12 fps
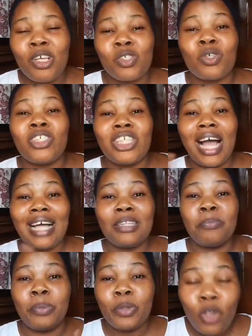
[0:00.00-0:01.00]
So she had
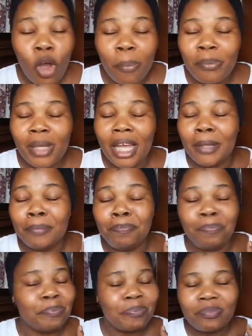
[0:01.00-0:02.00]
the booed up
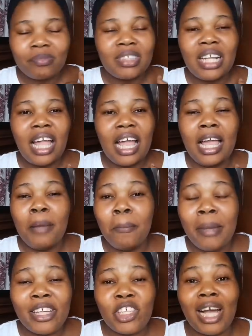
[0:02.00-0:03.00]
um
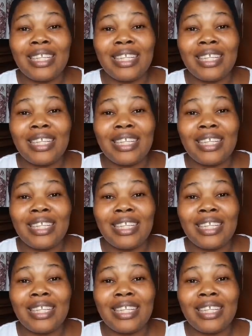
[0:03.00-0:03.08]
and merch.